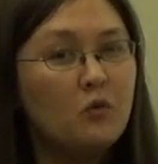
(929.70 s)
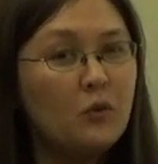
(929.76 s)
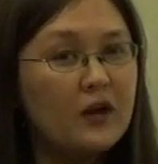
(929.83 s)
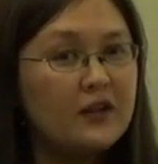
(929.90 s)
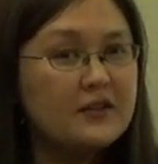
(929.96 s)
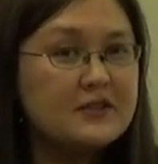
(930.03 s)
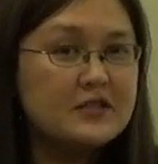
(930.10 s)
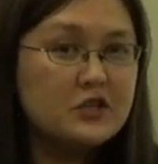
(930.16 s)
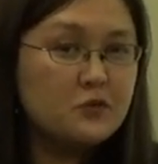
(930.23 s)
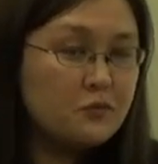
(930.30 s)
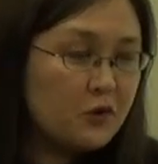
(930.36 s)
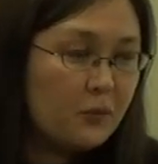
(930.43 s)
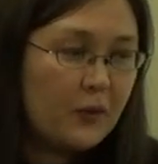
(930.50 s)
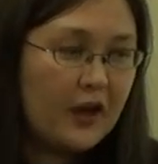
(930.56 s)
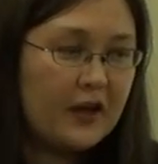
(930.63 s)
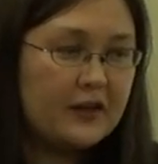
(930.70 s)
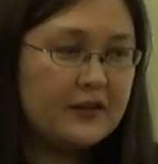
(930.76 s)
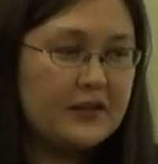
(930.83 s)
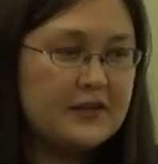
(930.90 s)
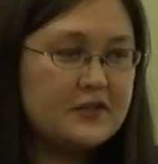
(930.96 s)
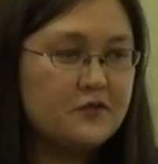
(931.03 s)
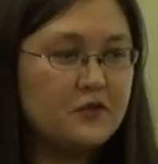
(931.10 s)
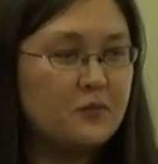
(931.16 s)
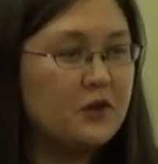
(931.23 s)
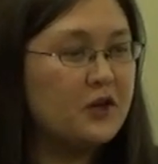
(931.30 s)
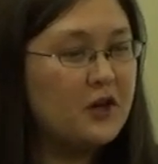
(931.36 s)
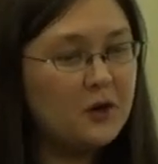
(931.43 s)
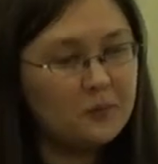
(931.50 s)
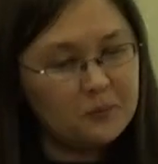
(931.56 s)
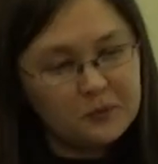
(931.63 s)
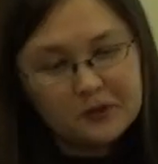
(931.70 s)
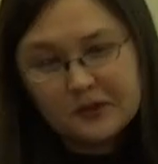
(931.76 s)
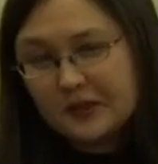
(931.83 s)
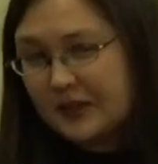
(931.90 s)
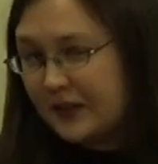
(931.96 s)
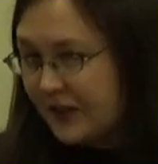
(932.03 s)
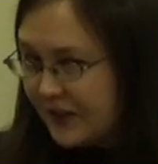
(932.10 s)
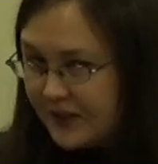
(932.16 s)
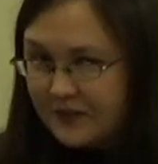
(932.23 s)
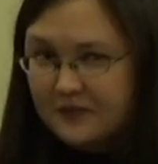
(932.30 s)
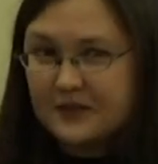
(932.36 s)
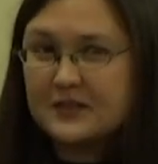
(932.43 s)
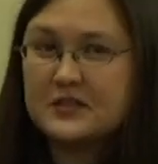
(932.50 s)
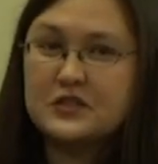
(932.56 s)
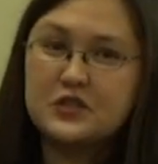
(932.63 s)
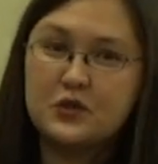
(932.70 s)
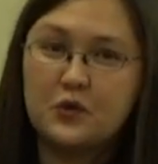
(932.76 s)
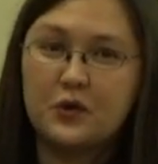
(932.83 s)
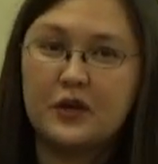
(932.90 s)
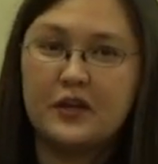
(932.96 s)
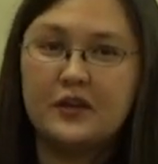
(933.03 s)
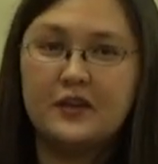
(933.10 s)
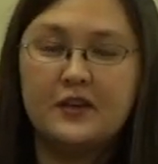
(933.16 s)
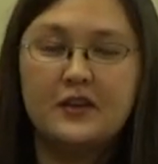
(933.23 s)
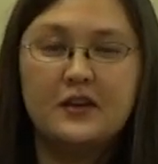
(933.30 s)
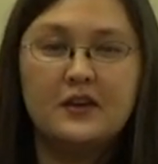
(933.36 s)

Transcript: Well, Superman is from a completely different story.